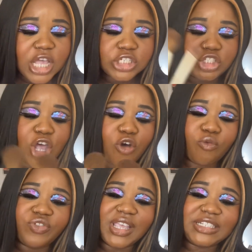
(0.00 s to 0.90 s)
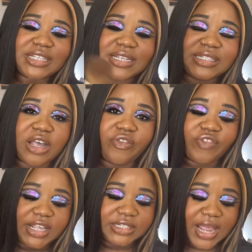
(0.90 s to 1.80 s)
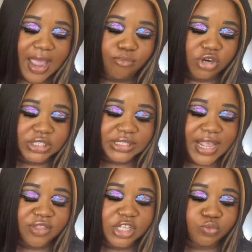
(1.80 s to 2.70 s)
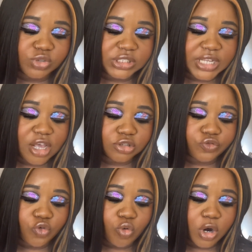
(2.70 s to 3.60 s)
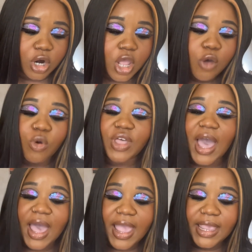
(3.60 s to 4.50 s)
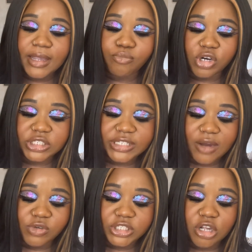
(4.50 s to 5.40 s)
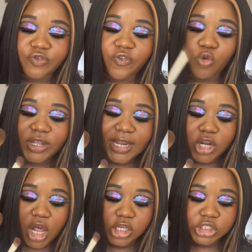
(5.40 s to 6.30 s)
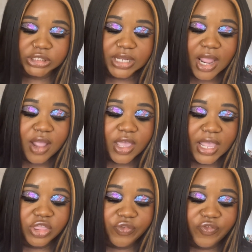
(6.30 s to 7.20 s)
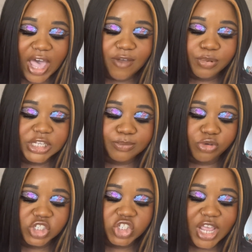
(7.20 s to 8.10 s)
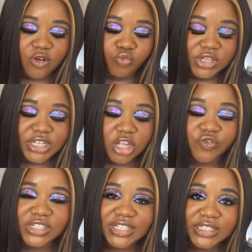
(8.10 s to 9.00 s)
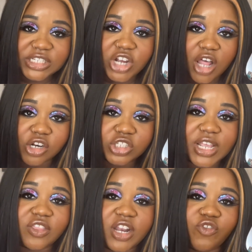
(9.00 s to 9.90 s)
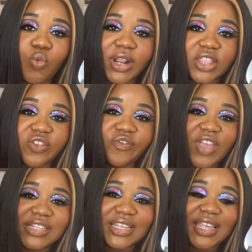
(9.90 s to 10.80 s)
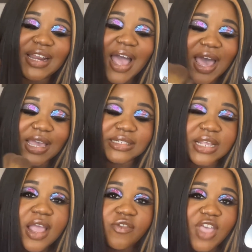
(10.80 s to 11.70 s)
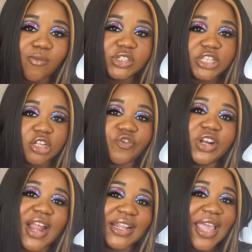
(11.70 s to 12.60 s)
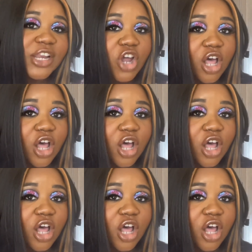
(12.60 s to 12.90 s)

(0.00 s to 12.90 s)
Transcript: So this is a face and eye brush set. This retails for, well, the eye brush set retails for $48, and the 5-piece brush set retails for $60. And then if you want to get the face and eyes, that retails for $98.